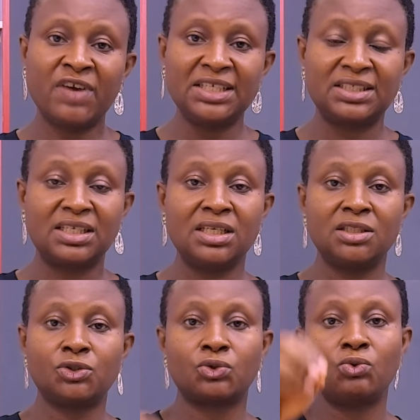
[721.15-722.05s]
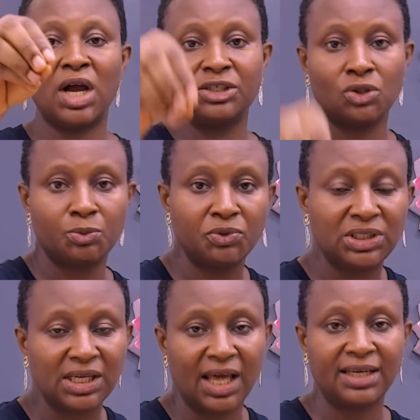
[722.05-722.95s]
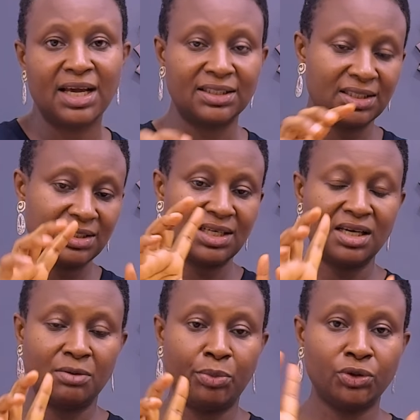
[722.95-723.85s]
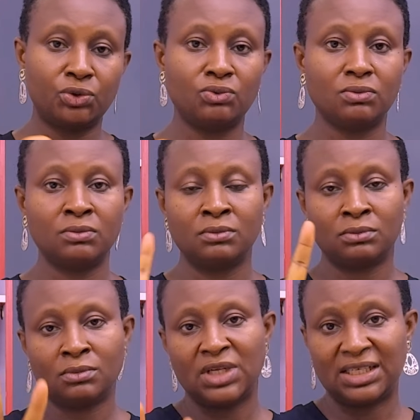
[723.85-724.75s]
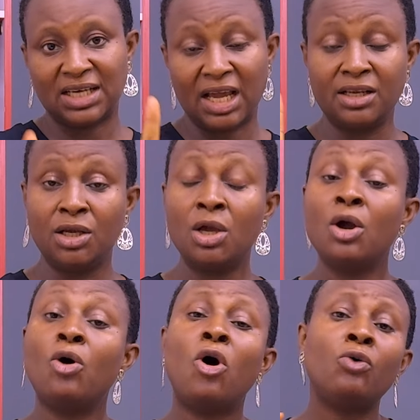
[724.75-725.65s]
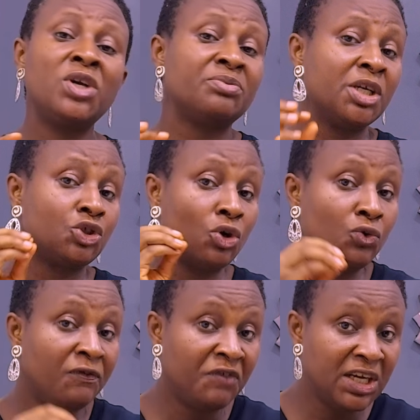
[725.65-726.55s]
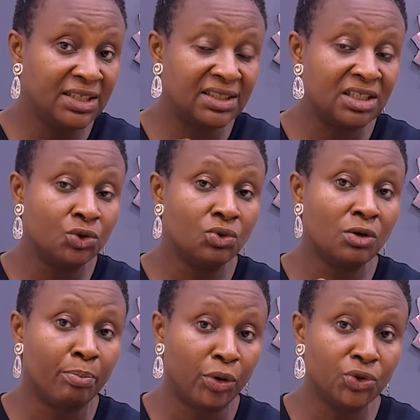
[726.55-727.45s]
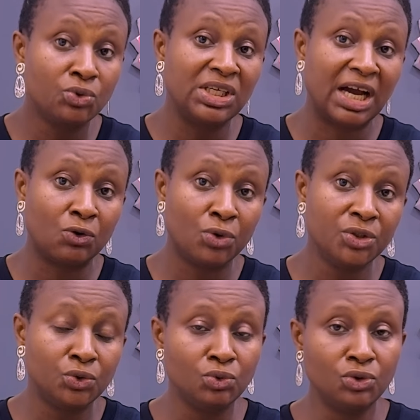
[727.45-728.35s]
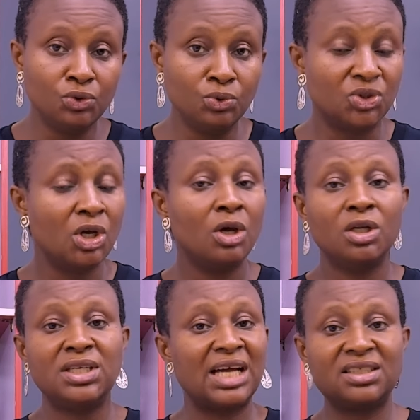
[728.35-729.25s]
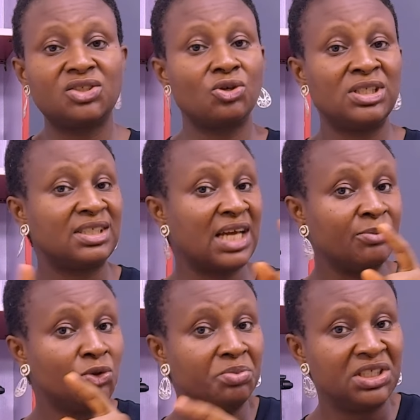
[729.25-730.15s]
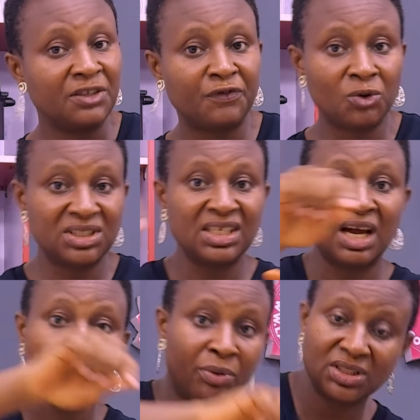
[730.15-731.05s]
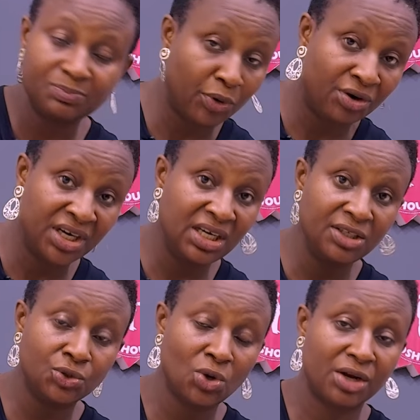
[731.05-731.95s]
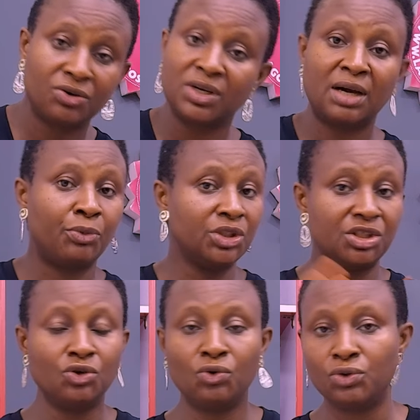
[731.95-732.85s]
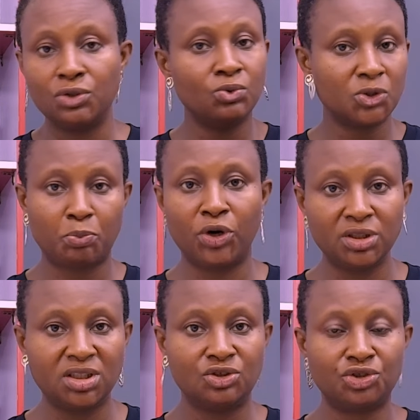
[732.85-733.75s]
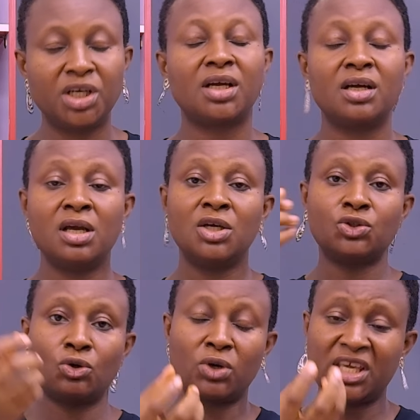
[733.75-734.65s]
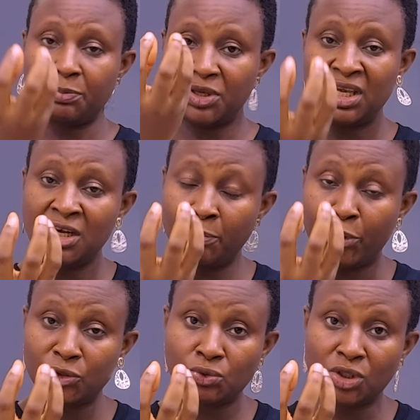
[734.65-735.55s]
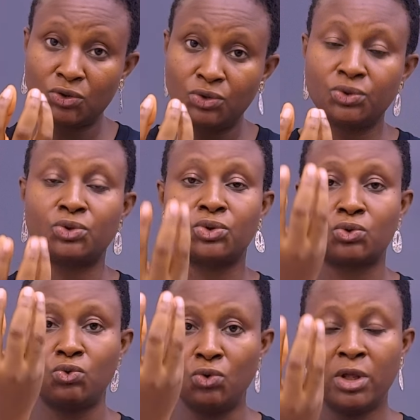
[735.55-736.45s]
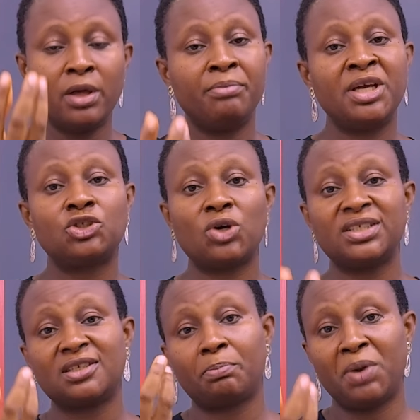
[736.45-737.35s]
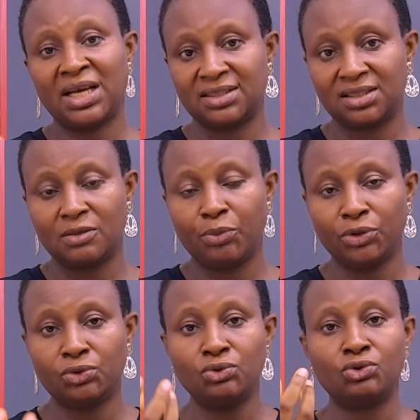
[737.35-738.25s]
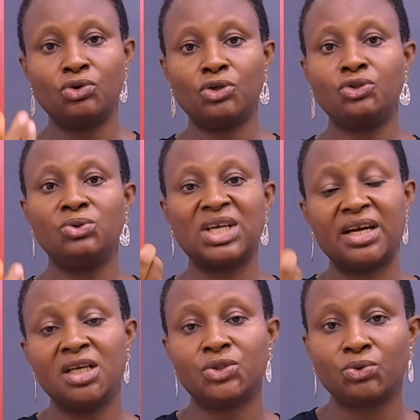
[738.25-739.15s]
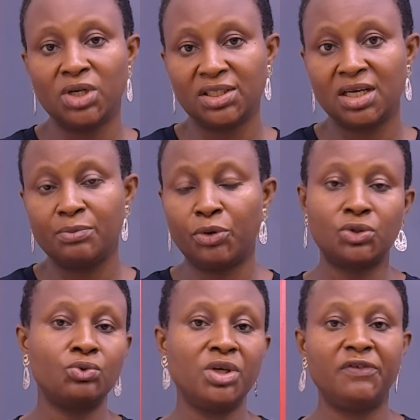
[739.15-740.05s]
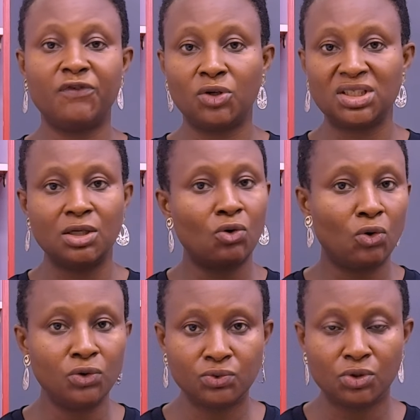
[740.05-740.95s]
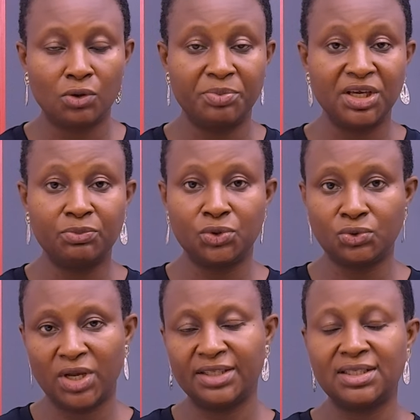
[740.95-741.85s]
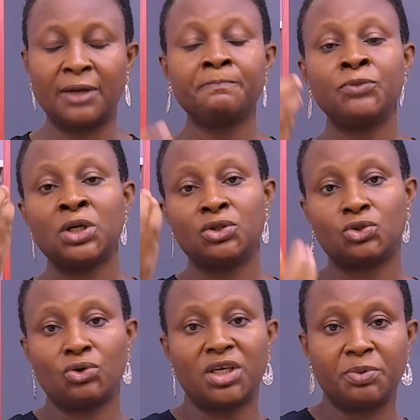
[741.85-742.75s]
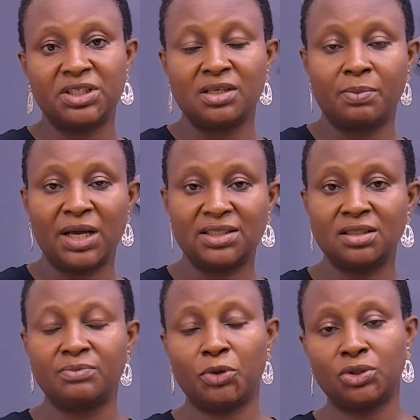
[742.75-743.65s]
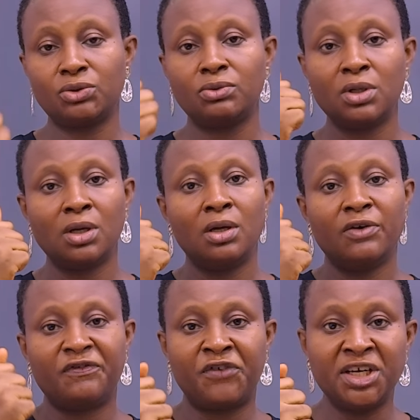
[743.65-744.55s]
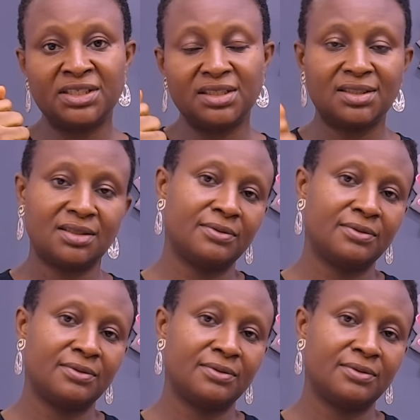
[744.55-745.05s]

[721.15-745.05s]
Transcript: he's taking it to school, I just put it like that inside the bottle that I always make sure you fill it into the bottle they are going to use. That is not the time to be defrosting and pouring into another bottle. No, you spoil the drink. So keep it in the bottle they'll use to school. Make sure it's a plastic bottle. Do not use an insulated bottle. If not, the cold will not be able to enter. So keep it in a plastic bottle. Freeze it